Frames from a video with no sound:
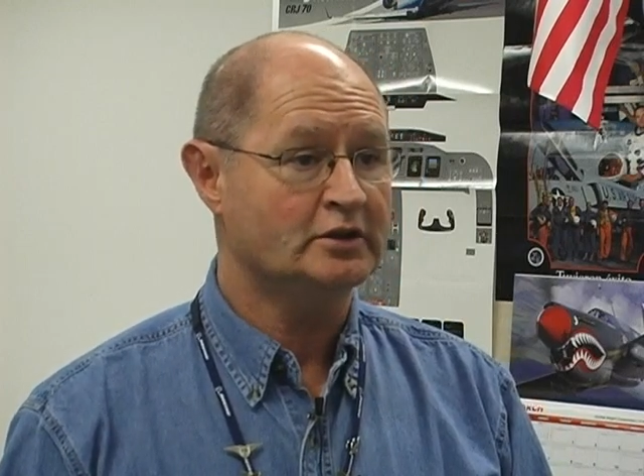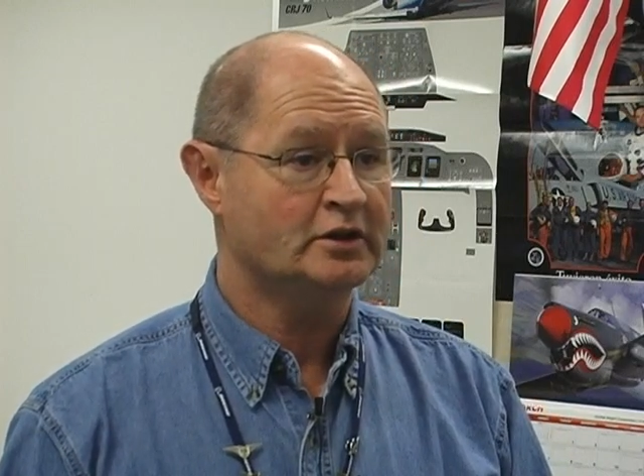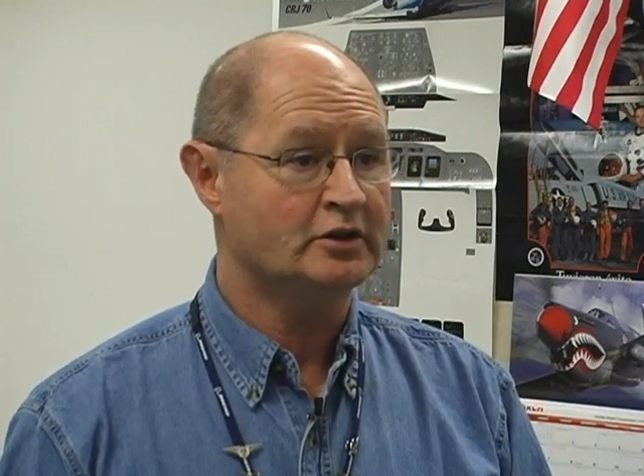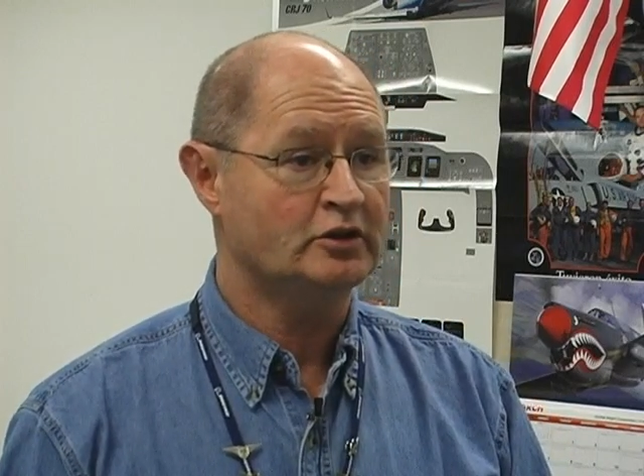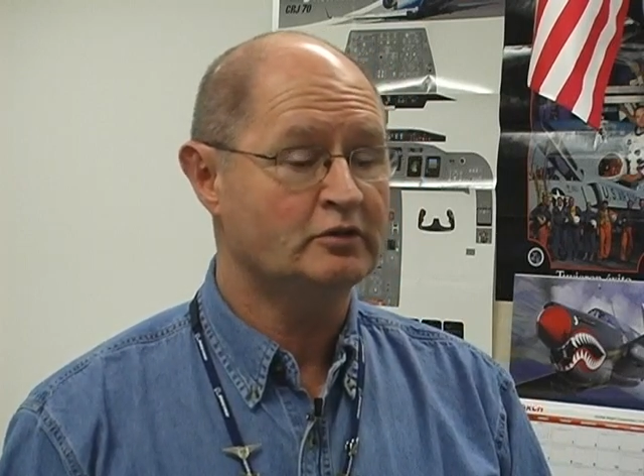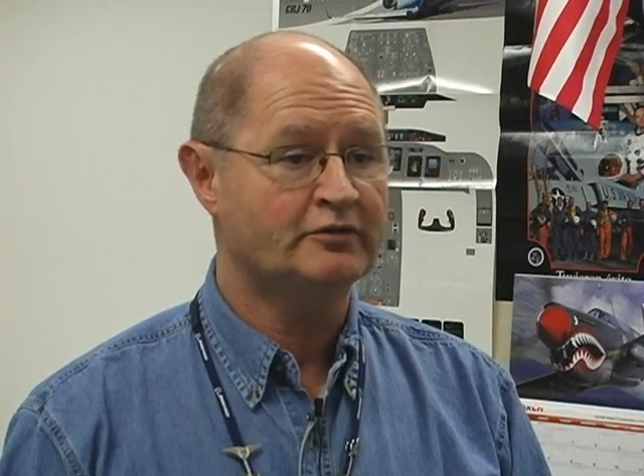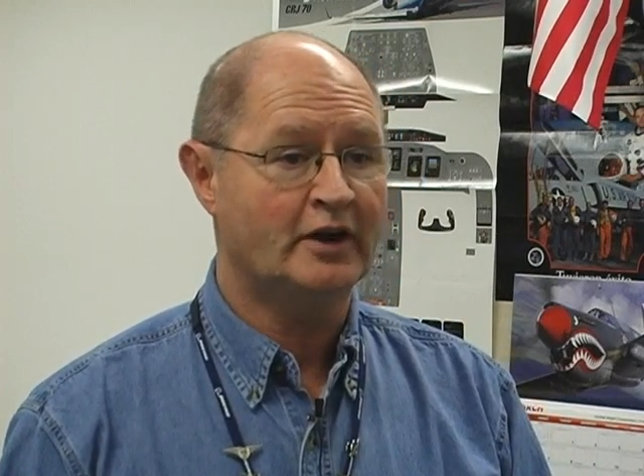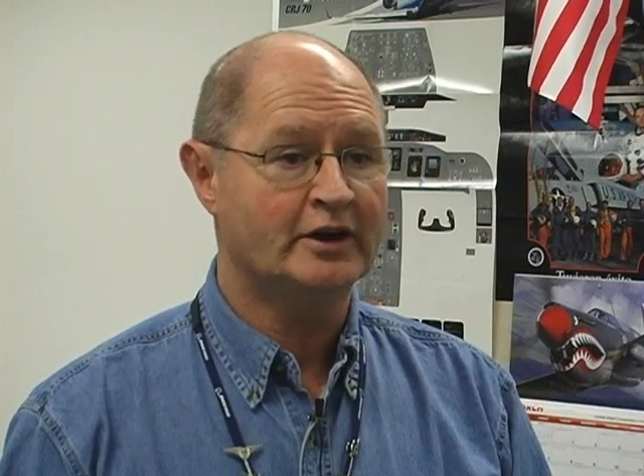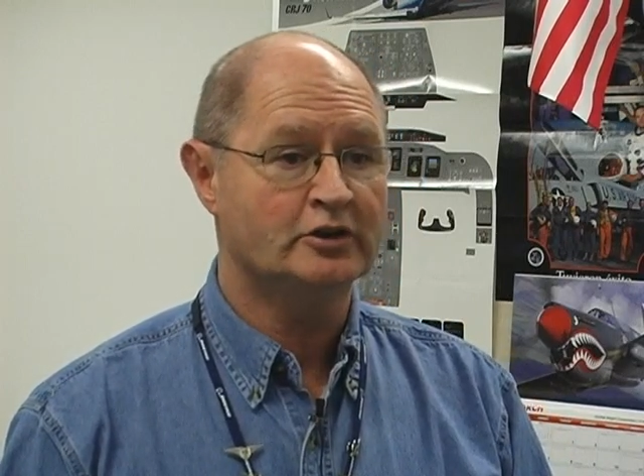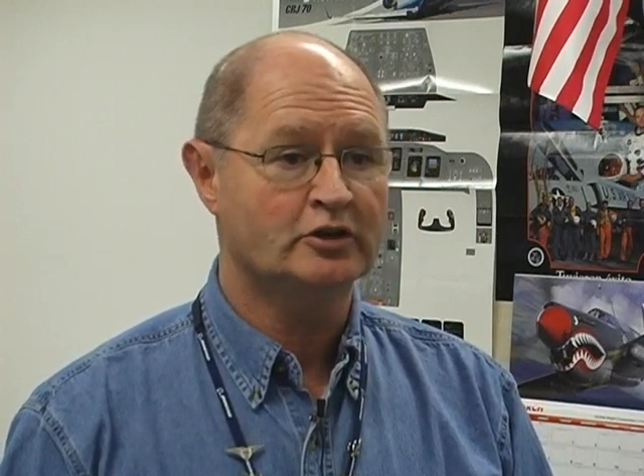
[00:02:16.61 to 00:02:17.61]
that you'd
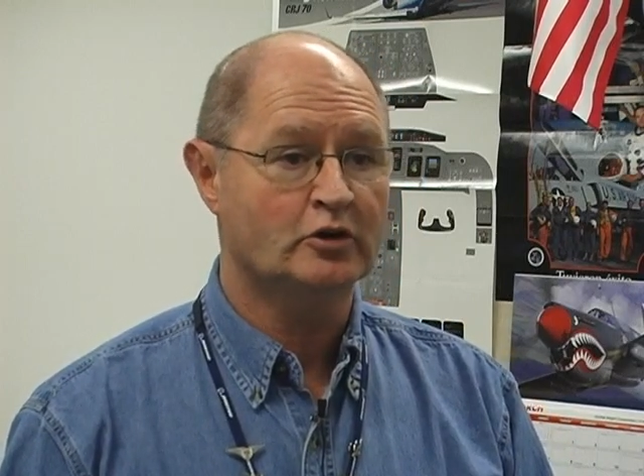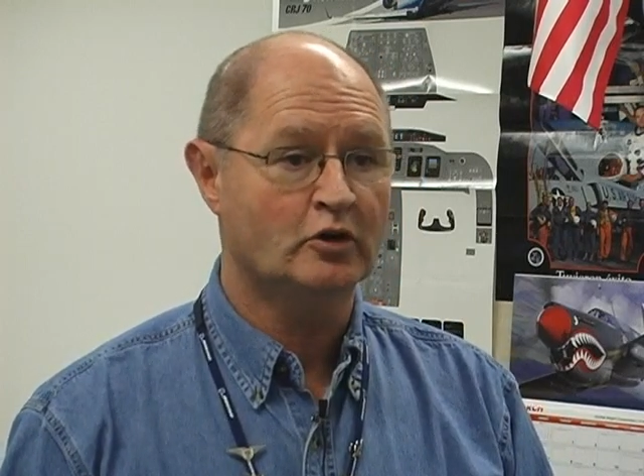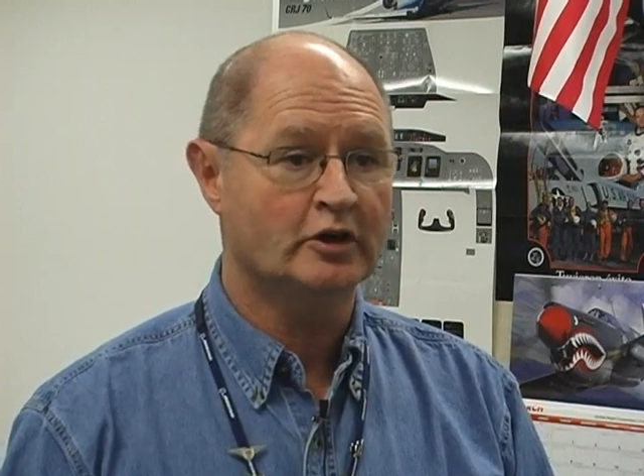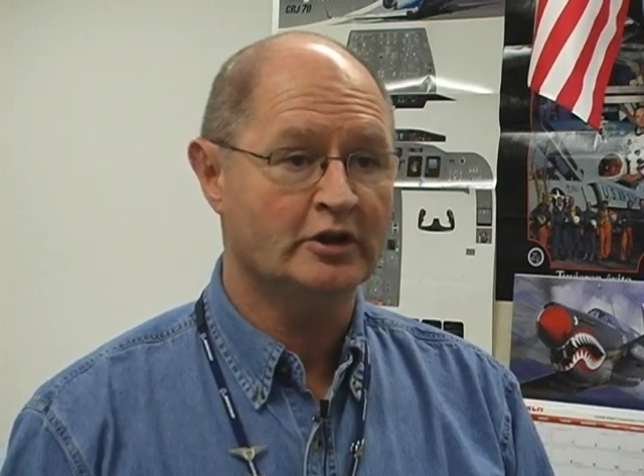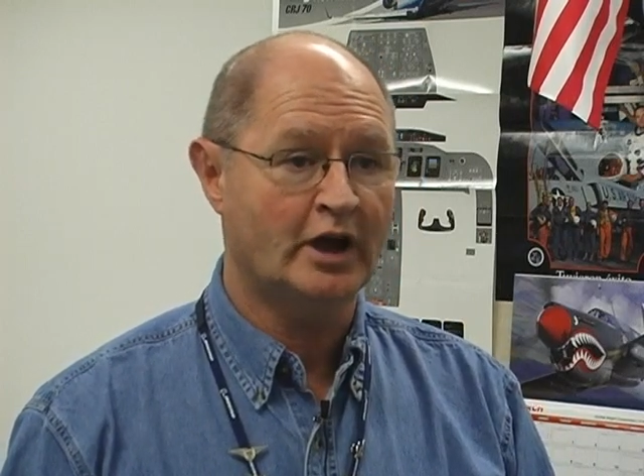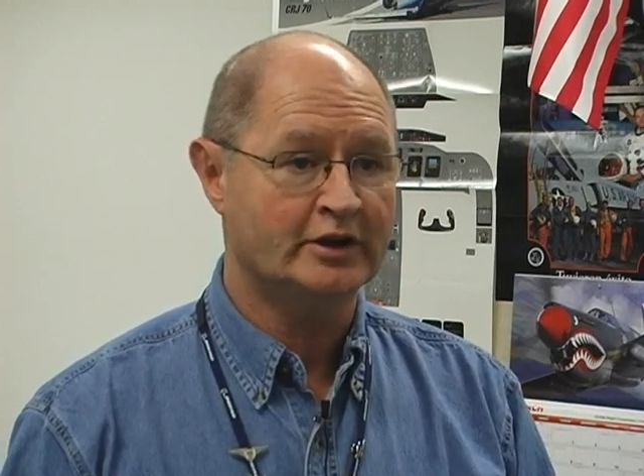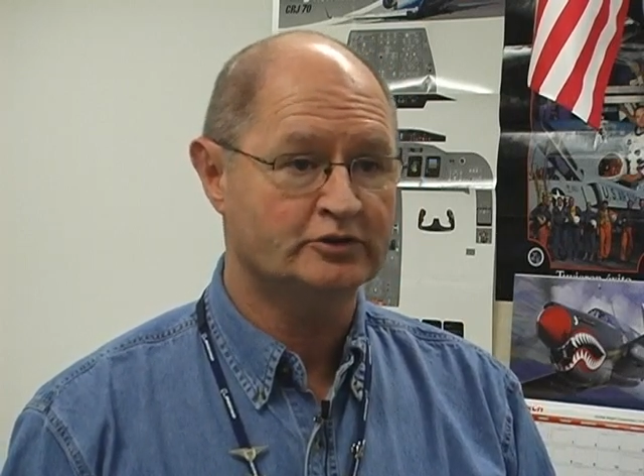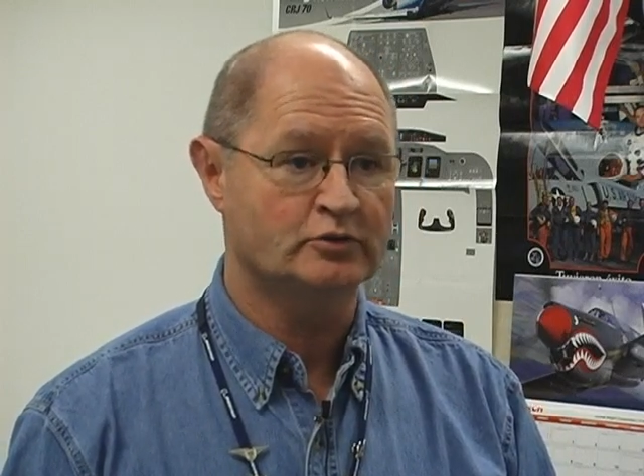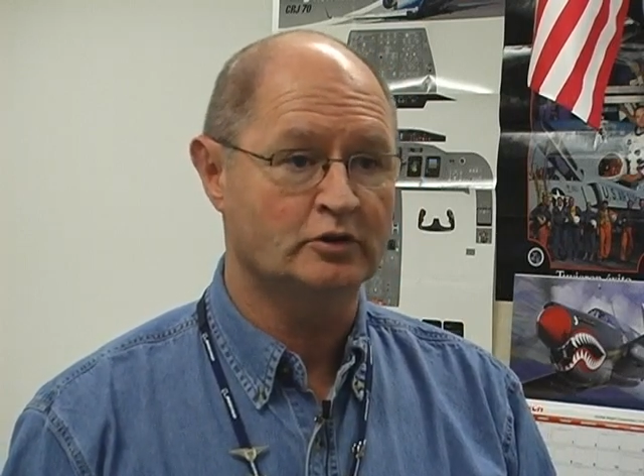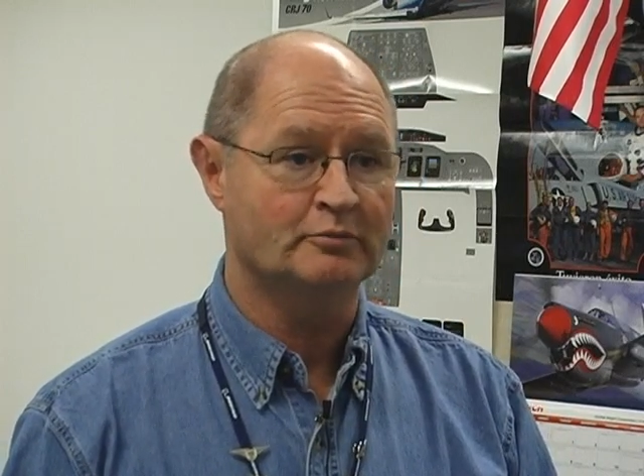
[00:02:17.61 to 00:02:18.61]
find in the core in high
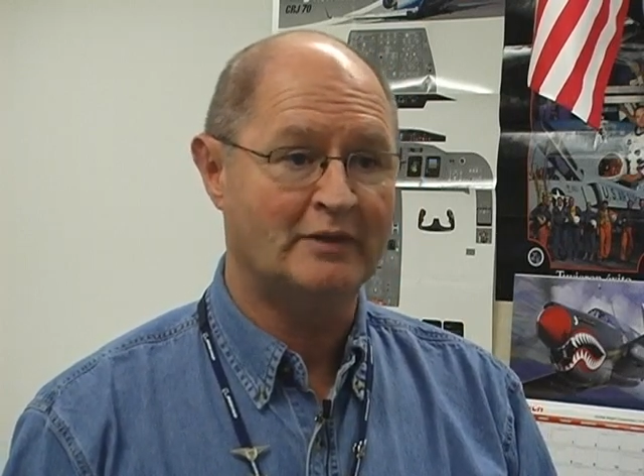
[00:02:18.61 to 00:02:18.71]
school,